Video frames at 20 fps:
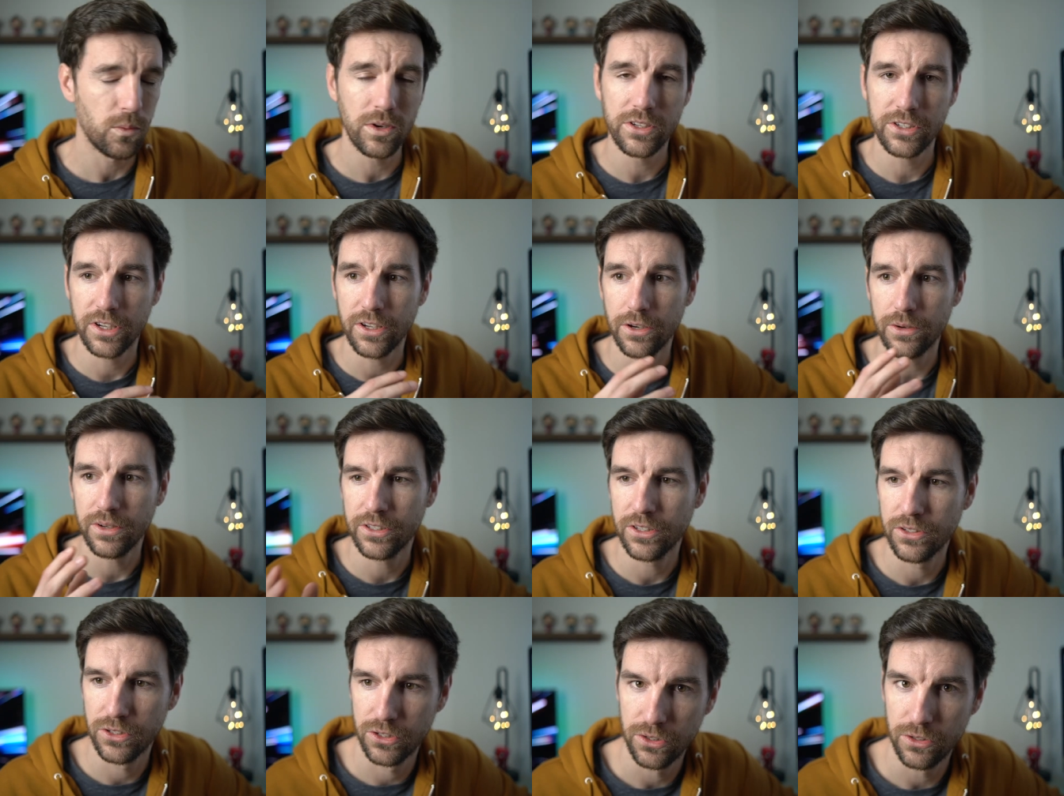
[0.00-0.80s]
wasn't
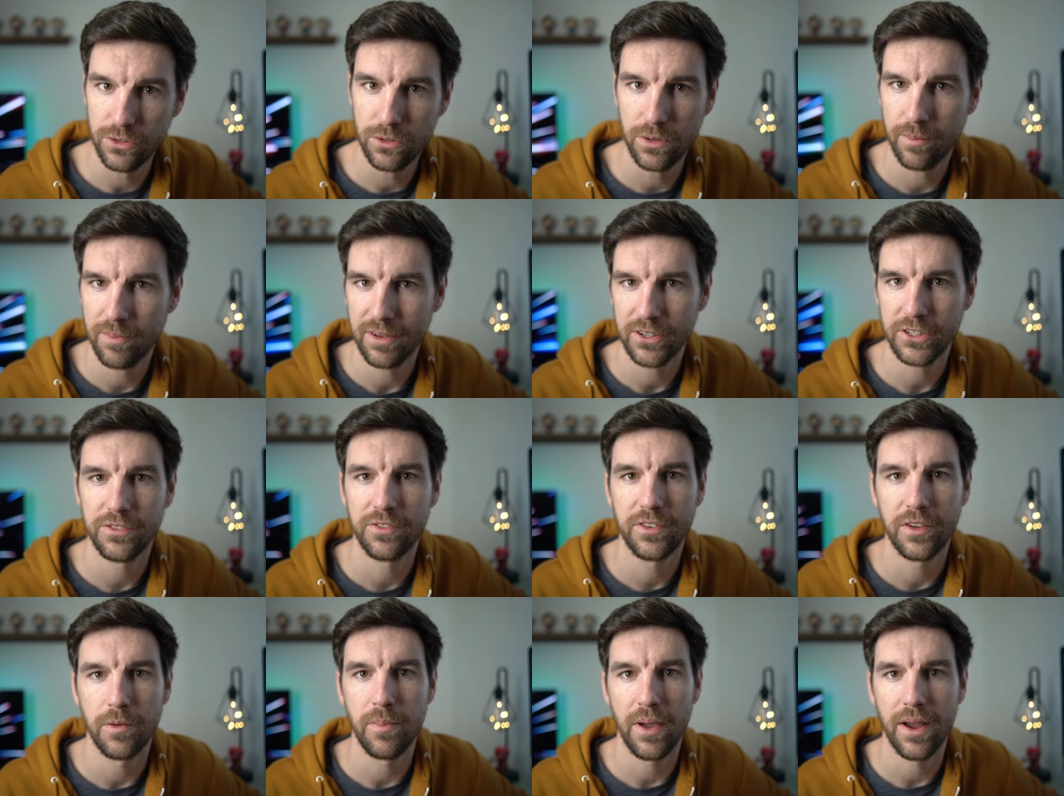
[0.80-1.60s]
going to do a bunch
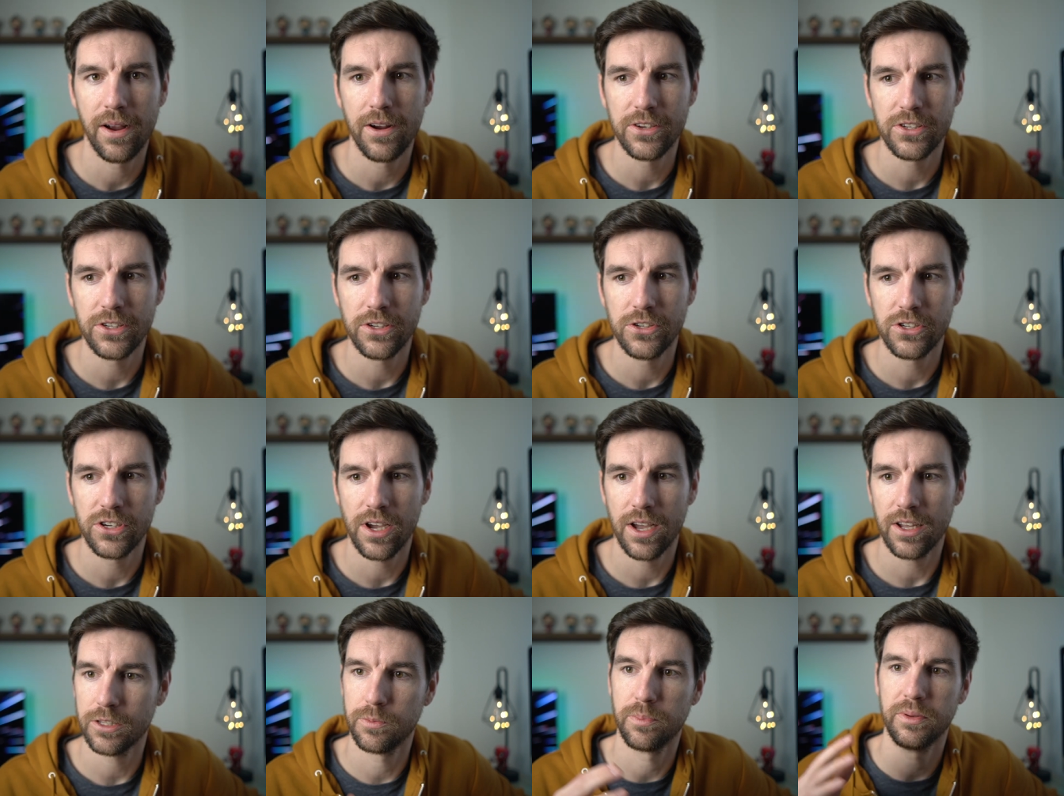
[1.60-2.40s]
of comparison shots,